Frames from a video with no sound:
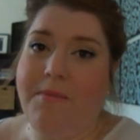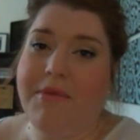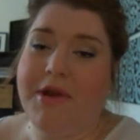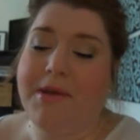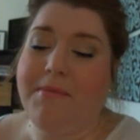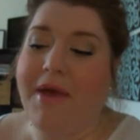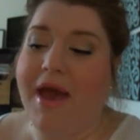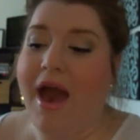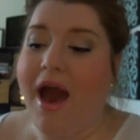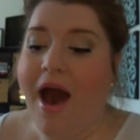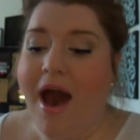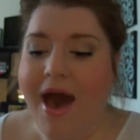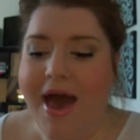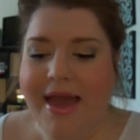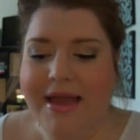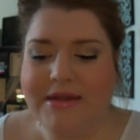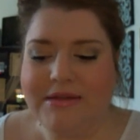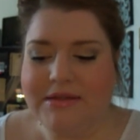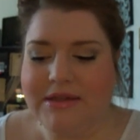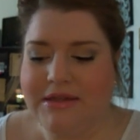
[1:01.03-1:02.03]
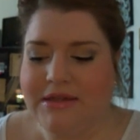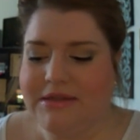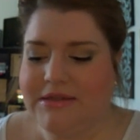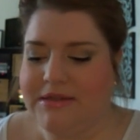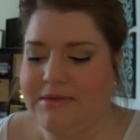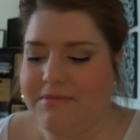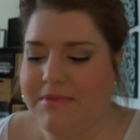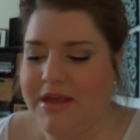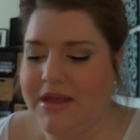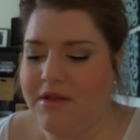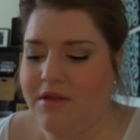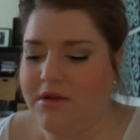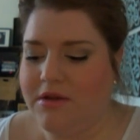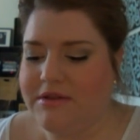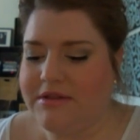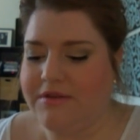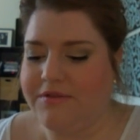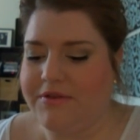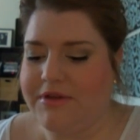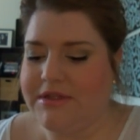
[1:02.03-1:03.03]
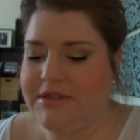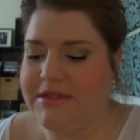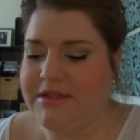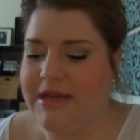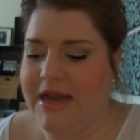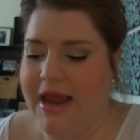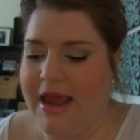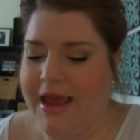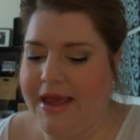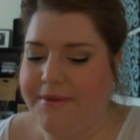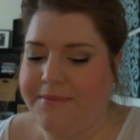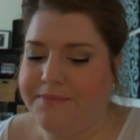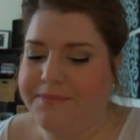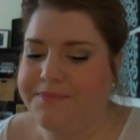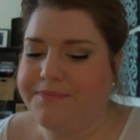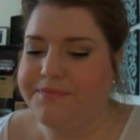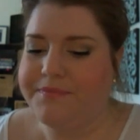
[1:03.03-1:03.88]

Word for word: But on my eyes, I did something a little different today,